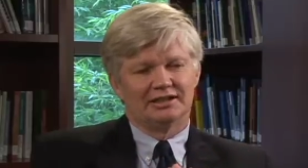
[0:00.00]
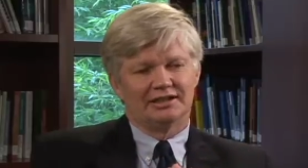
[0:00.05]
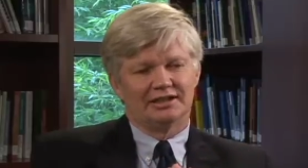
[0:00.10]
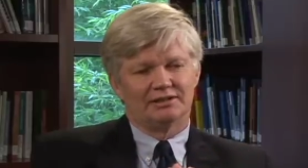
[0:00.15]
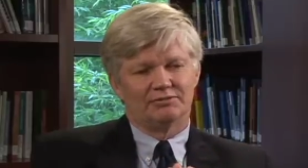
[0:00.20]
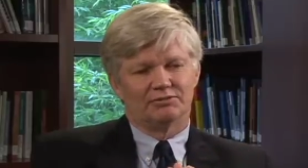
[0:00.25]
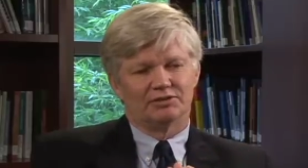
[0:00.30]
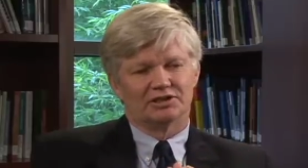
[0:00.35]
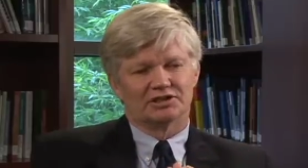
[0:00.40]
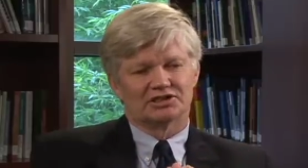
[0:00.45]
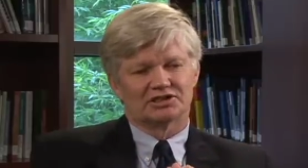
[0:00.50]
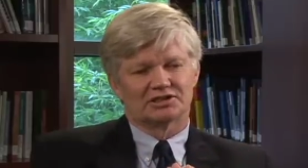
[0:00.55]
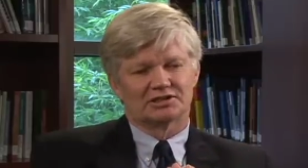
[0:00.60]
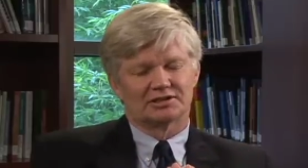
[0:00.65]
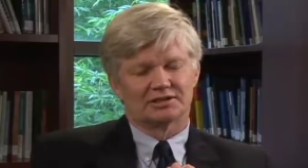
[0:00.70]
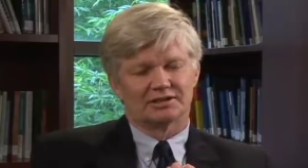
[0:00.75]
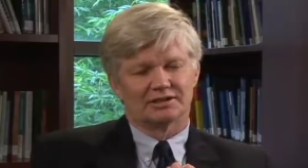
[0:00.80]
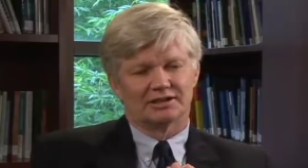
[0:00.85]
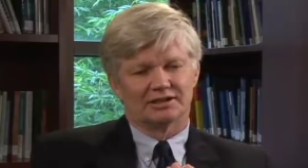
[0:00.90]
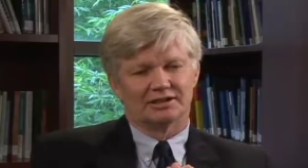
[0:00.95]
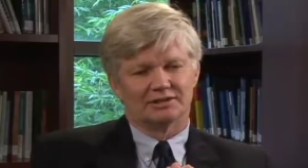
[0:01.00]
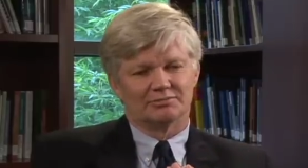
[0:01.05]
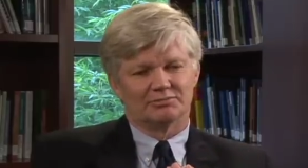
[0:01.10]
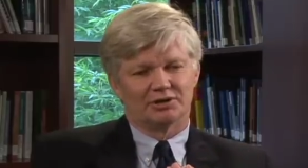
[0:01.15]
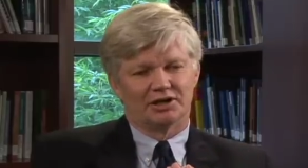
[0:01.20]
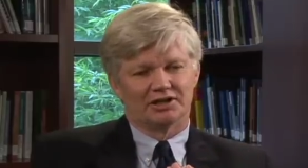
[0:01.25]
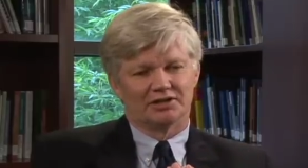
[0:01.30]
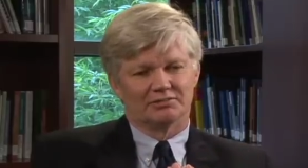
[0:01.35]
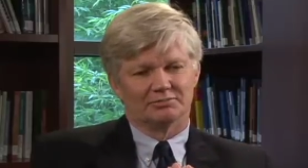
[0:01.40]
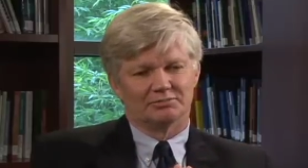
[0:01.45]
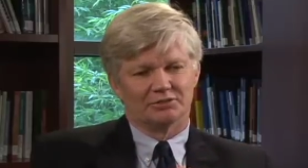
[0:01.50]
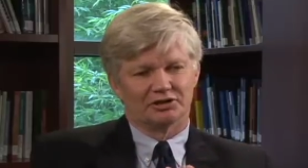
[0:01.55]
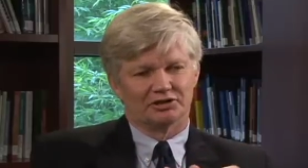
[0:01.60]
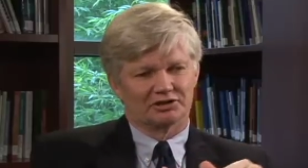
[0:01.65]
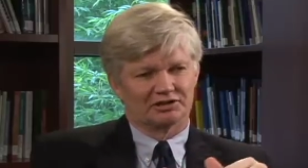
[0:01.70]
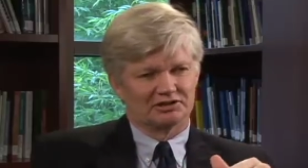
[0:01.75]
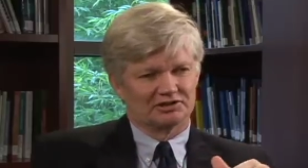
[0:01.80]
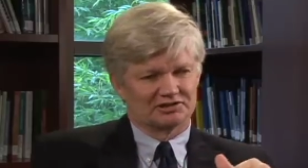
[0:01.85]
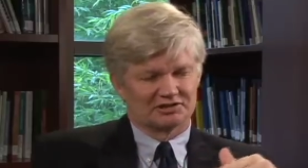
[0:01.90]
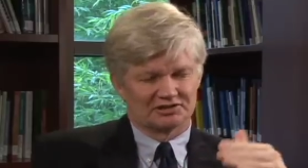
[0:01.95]
in which, uh, by the
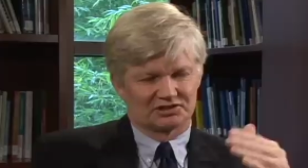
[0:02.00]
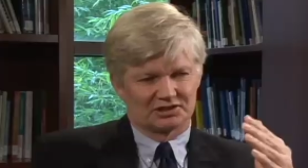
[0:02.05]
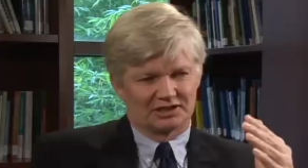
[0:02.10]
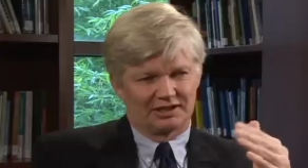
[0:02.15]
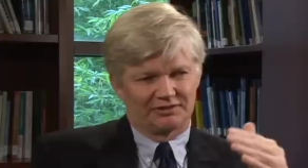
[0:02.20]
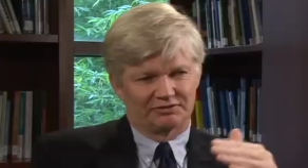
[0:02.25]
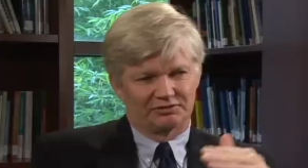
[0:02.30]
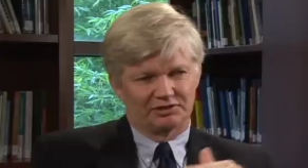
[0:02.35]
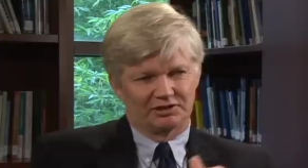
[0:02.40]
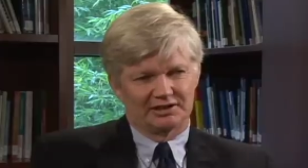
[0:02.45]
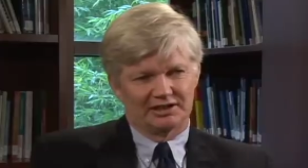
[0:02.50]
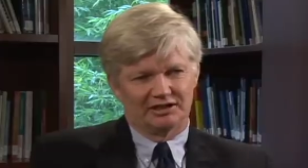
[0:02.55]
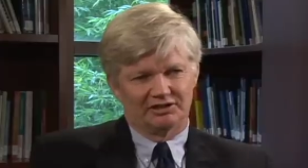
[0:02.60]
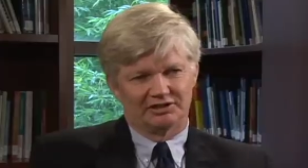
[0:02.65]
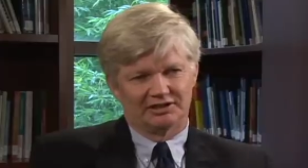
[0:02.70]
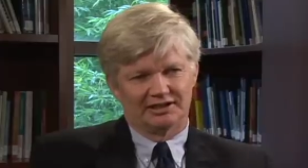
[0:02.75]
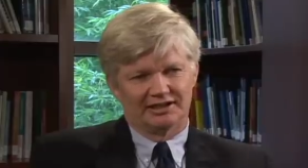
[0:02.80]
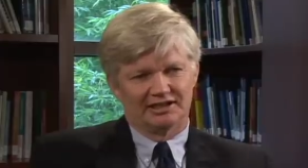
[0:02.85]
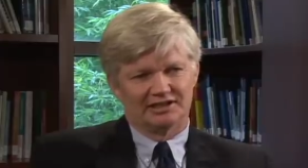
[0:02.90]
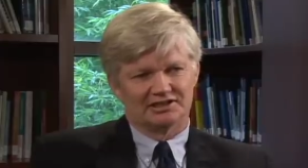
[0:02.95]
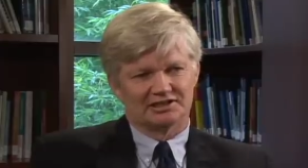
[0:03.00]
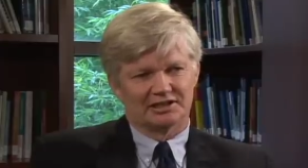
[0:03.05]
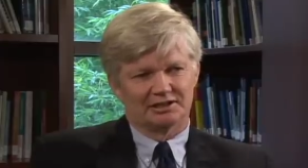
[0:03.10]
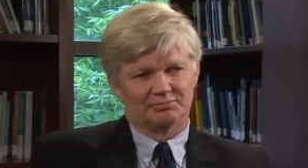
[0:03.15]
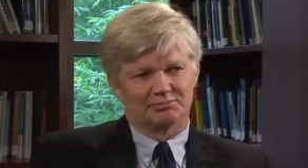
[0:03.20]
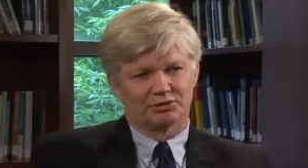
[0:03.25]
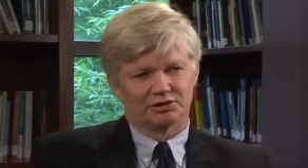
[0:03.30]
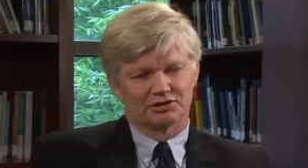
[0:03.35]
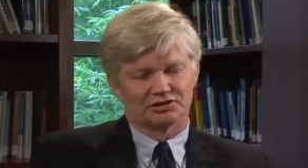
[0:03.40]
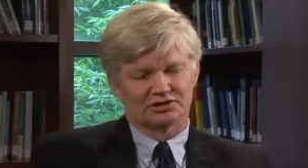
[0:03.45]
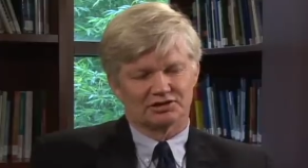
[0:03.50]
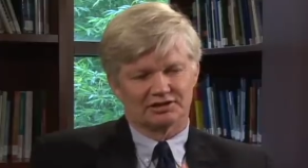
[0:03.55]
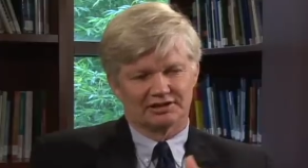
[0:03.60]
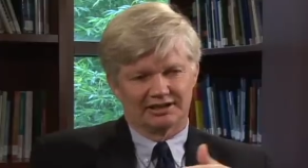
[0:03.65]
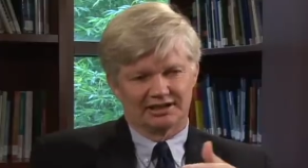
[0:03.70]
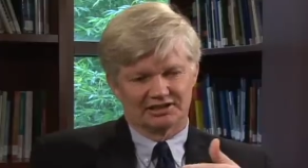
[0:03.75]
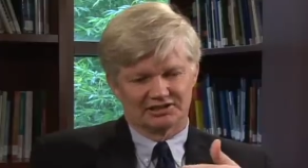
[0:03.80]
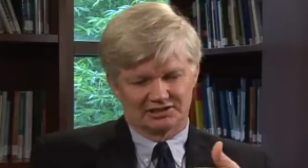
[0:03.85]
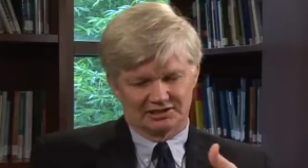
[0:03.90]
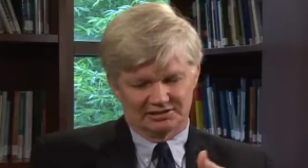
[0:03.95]
miracles of software nowadays, a person
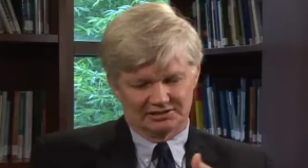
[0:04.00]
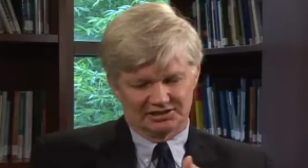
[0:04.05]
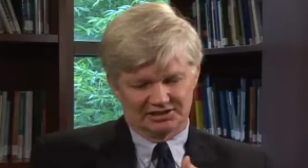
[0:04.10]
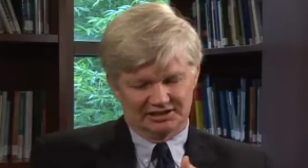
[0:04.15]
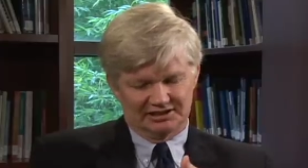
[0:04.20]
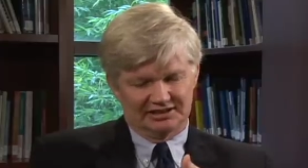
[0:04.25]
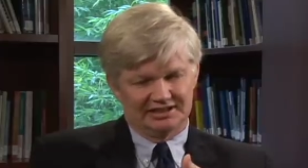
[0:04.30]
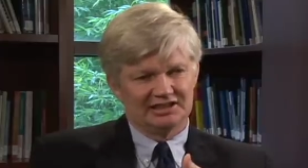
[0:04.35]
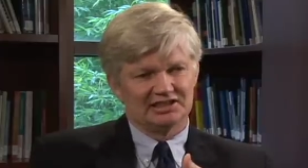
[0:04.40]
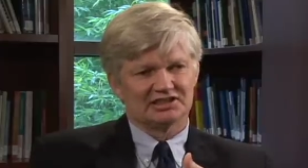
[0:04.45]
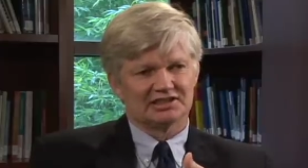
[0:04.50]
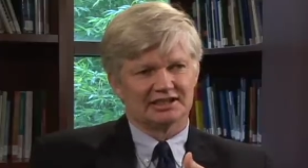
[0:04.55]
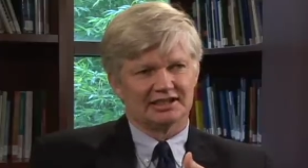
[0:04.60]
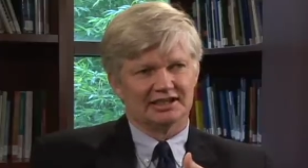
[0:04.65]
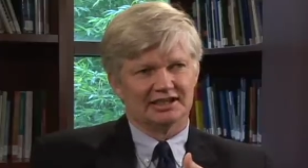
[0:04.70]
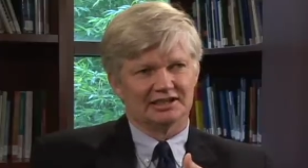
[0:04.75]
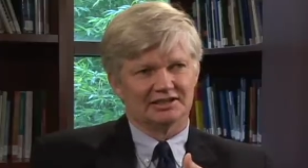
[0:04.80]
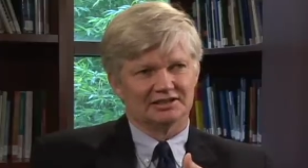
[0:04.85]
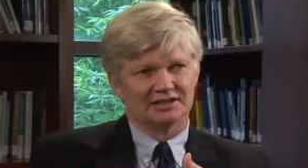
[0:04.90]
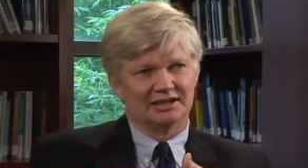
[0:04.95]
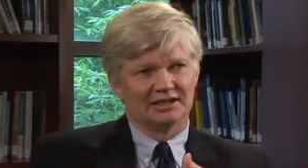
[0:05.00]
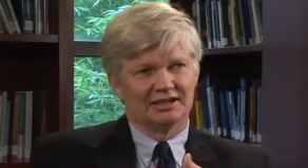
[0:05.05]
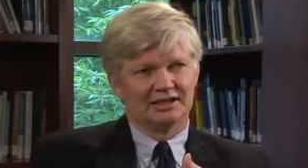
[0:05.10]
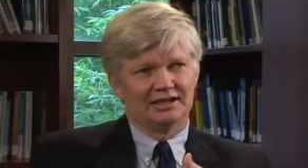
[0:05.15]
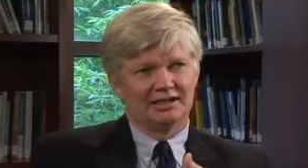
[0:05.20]
gets a CT scan,